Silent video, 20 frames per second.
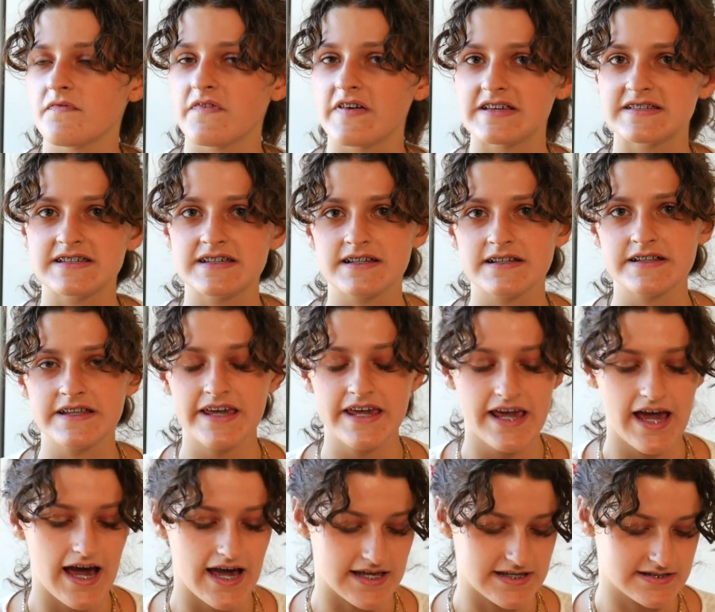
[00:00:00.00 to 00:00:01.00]

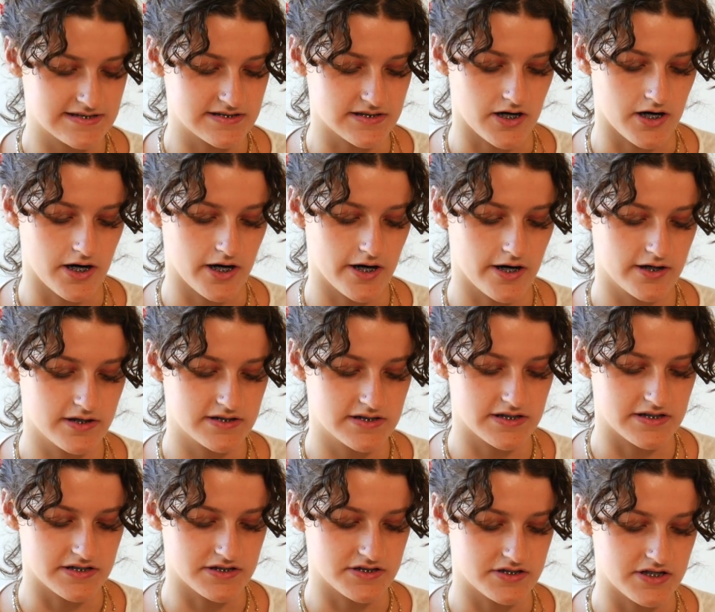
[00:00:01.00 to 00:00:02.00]
Physically, I start
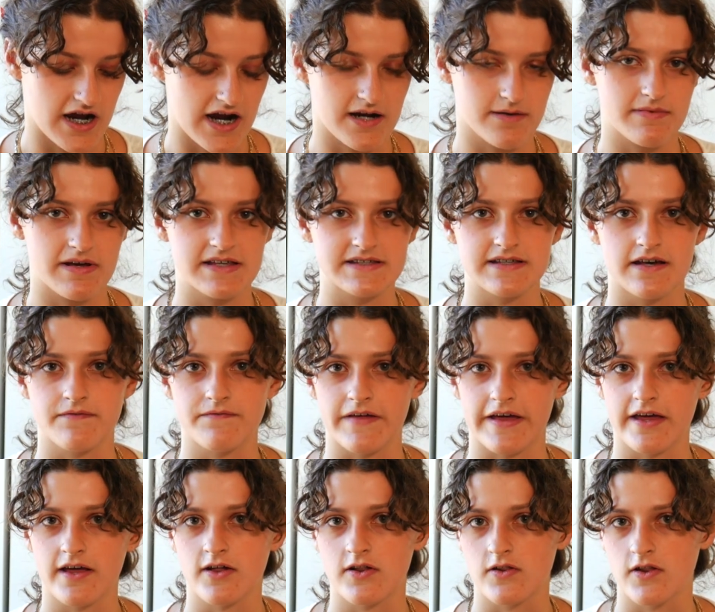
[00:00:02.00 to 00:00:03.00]
to distract myself,
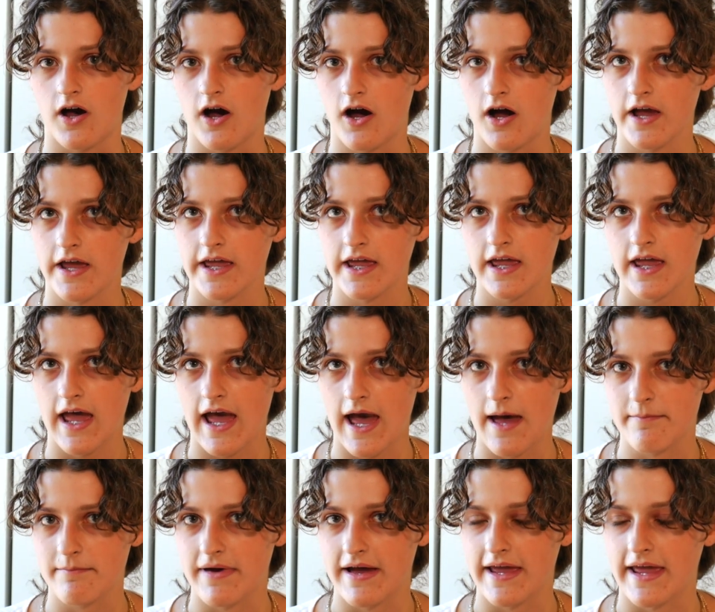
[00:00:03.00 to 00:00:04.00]
like clawing
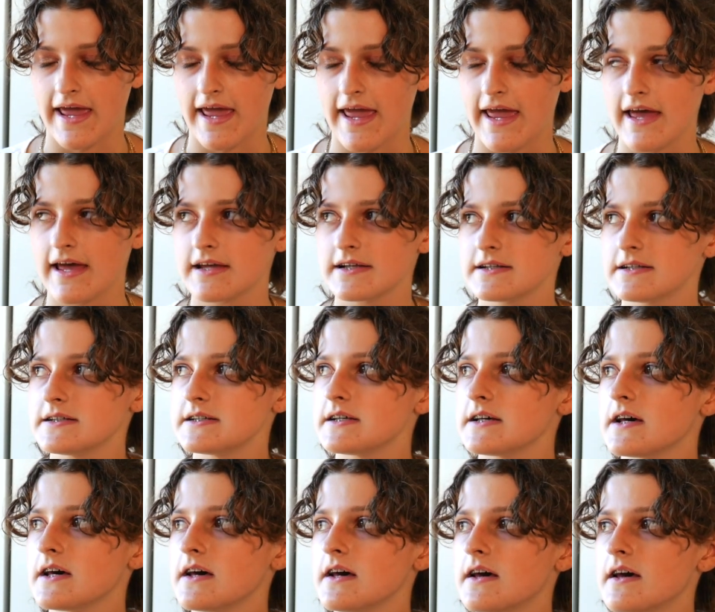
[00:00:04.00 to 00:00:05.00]
at my hand.
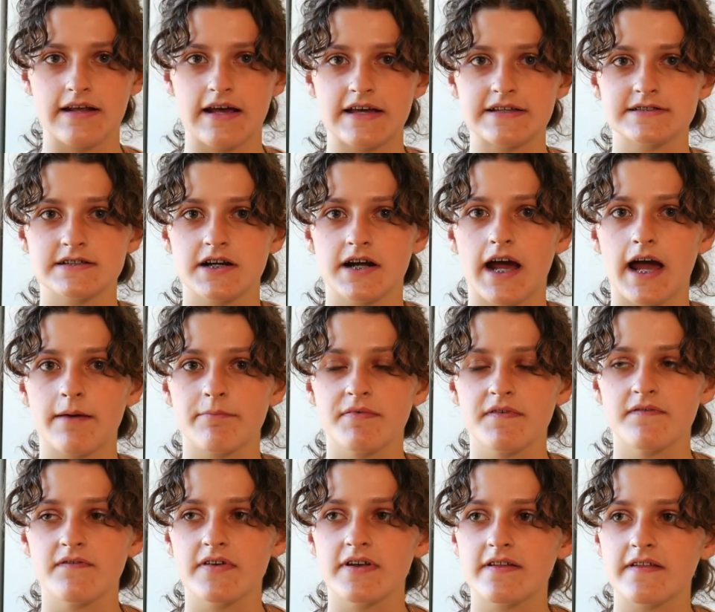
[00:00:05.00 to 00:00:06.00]
I start
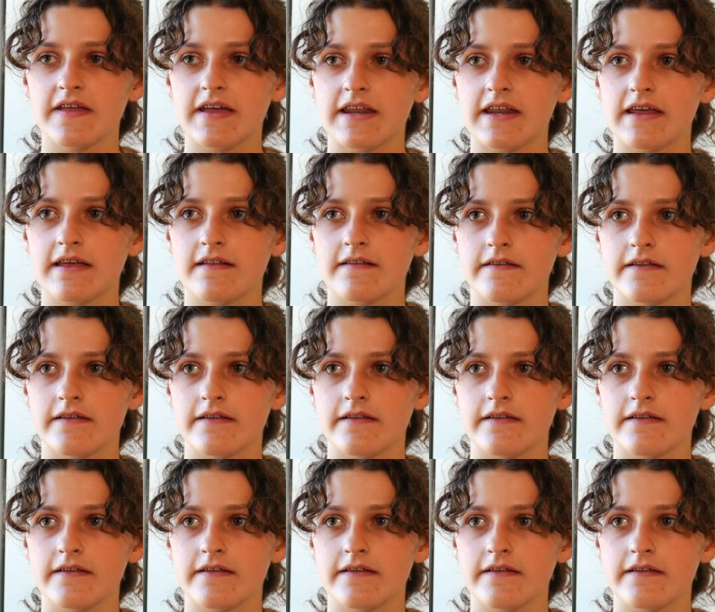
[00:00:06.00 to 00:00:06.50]
hyperventilating a